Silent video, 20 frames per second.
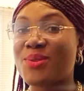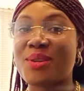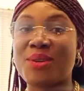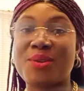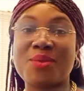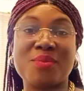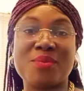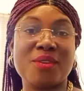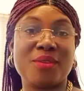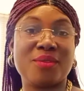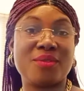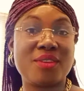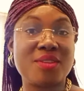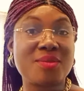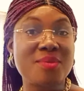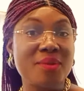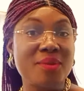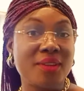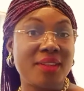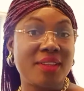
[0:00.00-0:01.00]
It could be on
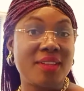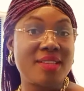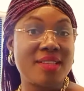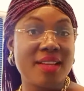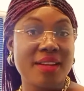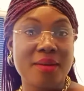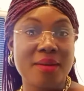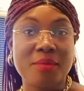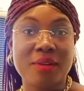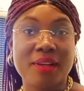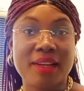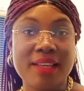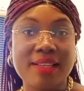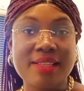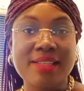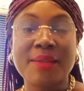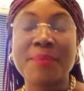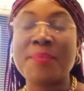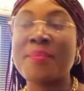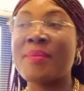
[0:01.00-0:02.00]
Facebook, on Instagram, on
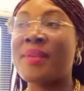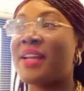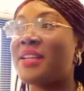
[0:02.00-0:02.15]
LinkedIn,